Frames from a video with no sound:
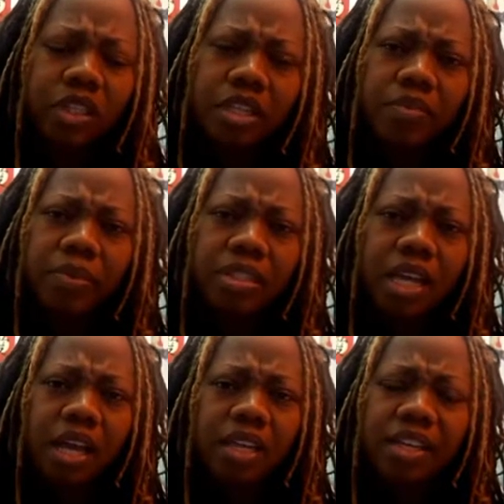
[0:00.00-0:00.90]
know, there have been
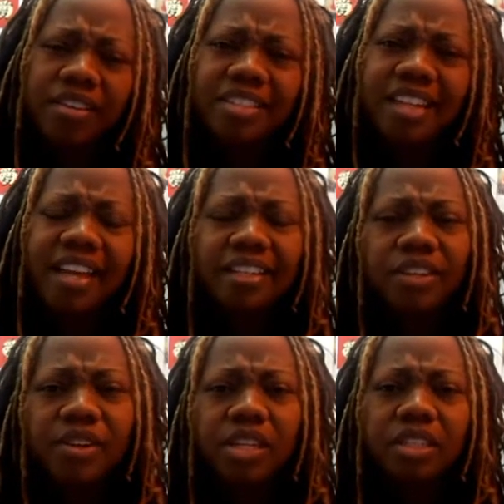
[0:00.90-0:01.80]
times, you know, it's like, Lord,